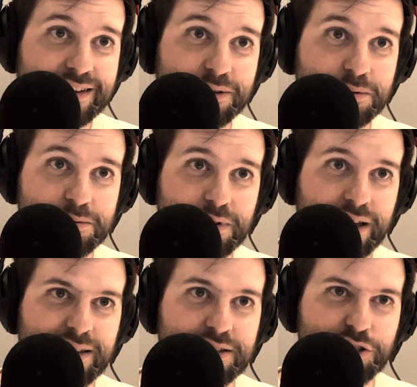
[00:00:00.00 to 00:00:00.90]
Who
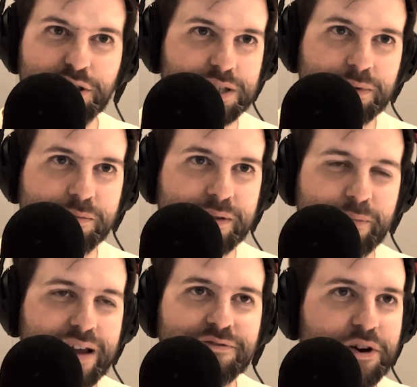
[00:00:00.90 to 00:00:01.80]
is surely going to be the
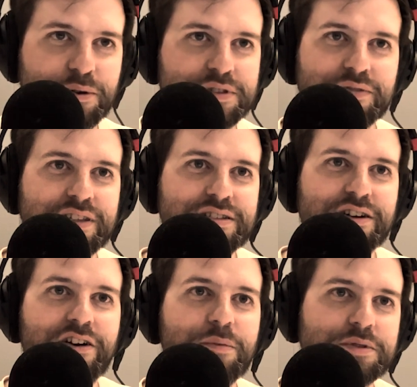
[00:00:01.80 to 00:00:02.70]
main focus of this
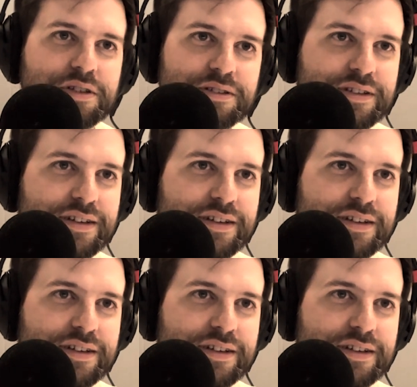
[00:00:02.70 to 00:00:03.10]
entire episode.